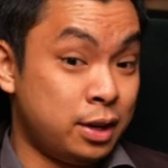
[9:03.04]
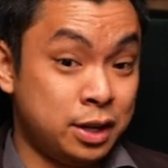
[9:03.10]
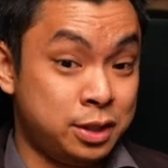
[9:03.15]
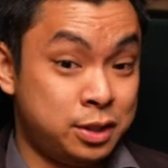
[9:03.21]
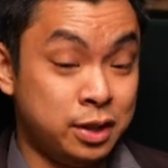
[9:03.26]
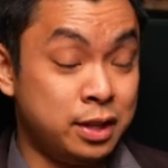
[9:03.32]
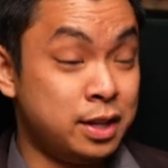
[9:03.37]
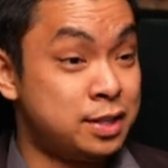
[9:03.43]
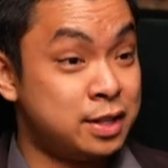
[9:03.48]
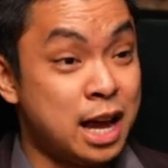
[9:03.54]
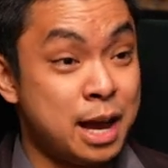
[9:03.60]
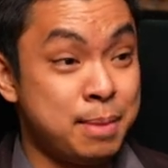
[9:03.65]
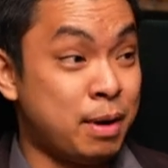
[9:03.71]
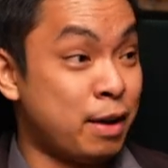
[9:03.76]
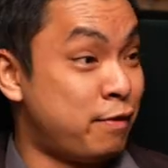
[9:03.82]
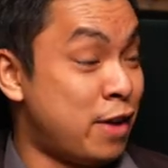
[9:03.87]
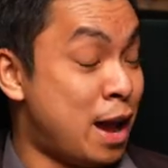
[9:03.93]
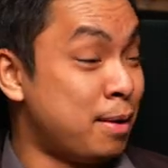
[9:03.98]
you know, to this
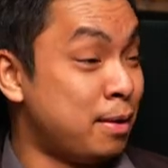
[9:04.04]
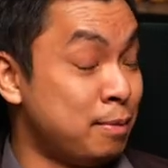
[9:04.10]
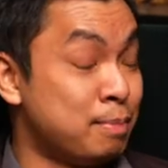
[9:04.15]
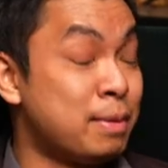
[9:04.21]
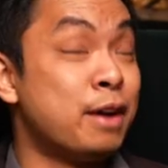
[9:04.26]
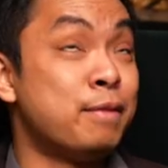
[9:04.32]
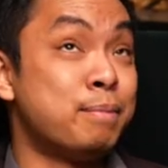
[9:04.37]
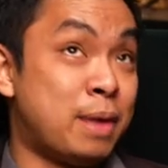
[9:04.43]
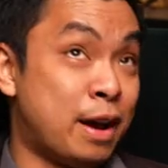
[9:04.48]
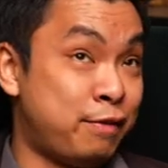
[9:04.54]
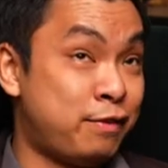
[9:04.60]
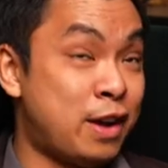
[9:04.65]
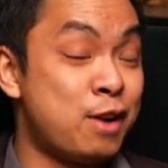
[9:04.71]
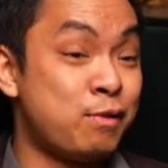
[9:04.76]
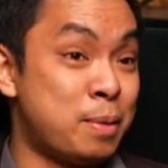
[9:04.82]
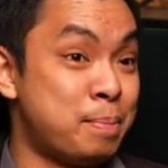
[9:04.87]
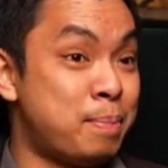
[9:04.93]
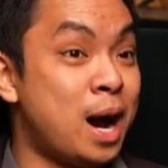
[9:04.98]
day, my, fa- my, my
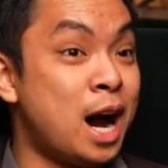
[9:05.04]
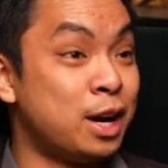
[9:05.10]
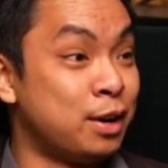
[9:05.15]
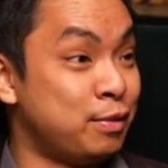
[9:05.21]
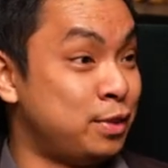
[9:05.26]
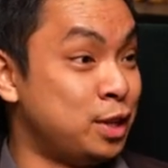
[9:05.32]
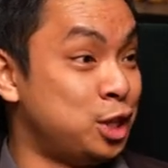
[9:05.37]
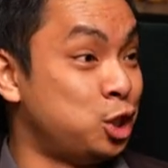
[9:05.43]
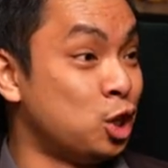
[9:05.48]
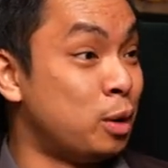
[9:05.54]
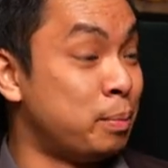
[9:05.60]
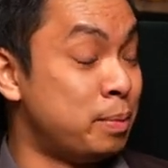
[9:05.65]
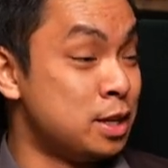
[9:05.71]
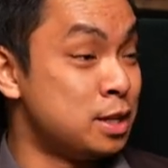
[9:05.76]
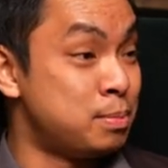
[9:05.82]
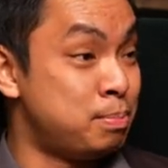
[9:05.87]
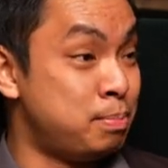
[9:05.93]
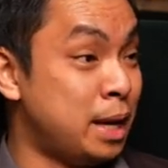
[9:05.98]
favorite part of the
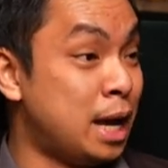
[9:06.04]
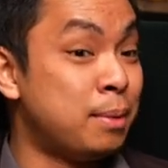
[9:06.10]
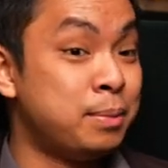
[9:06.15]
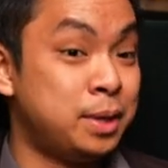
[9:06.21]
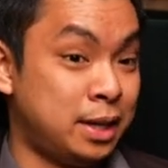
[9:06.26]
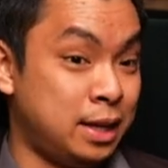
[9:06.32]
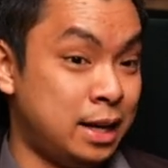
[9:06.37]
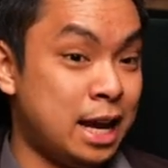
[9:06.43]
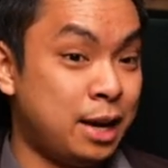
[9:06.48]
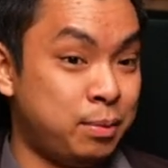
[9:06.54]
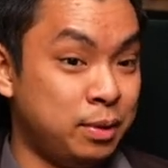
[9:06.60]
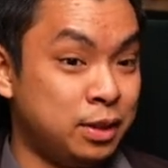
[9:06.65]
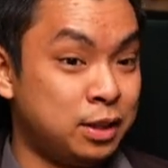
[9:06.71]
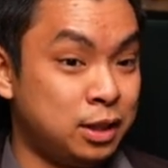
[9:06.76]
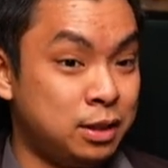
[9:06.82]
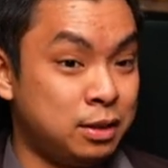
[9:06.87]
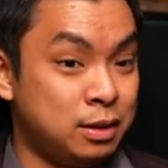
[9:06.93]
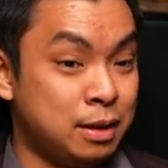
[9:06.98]
job is being able to connect
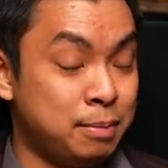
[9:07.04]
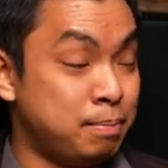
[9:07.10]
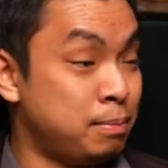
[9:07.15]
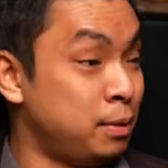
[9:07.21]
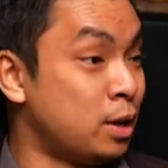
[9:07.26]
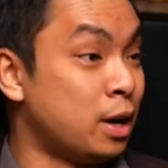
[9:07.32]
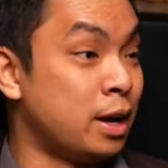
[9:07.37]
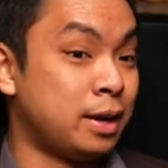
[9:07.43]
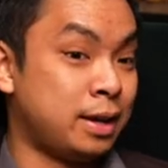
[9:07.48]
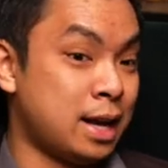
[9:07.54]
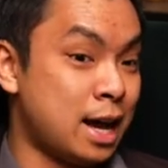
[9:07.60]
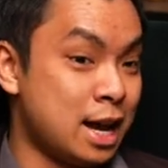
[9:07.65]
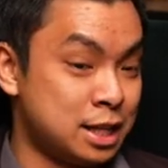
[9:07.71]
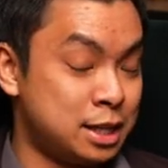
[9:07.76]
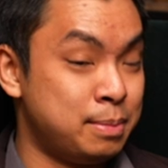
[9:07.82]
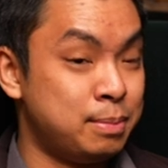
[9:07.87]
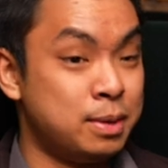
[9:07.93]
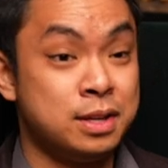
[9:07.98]
with, you know,
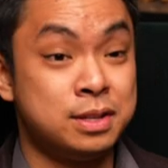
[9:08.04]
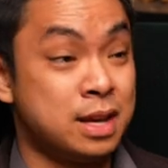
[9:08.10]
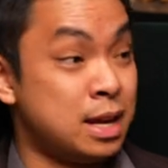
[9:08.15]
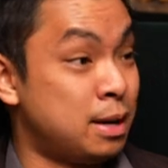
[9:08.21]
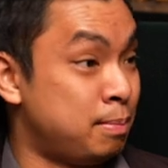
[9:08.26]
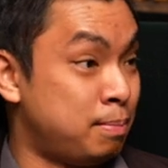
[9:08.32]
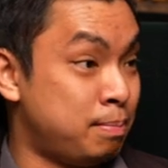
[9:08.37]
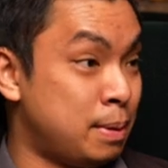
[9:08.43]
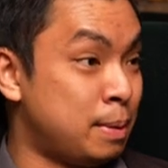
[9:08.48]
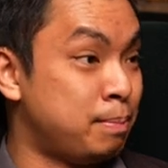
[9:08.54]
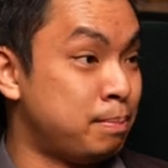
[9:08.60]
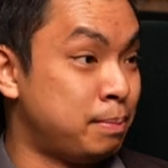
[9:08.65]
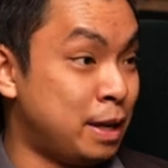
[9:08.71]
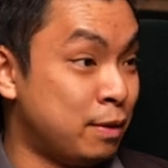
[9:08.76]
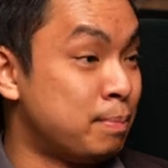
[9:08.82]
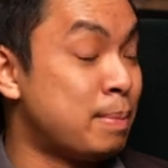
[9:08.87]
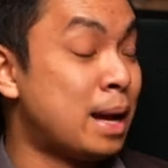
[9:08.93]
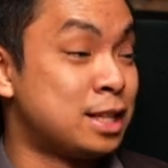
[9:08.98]
customers and p-
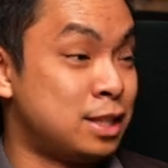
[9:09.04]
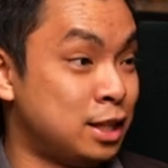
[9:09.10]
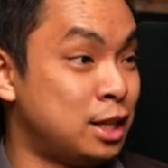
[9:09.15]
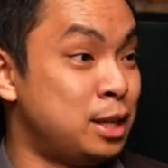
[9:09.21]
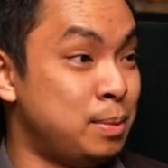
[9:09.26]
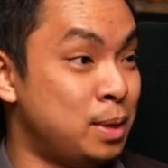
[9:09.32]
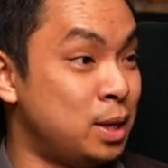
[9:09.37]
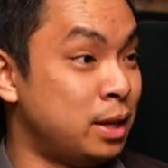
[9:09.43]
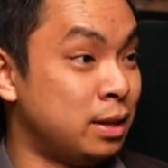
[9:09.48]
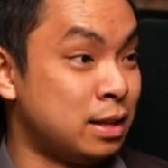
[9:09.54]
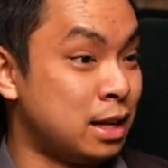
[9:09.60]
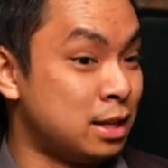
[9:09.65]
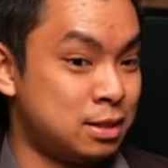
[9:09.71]
giving back to the community.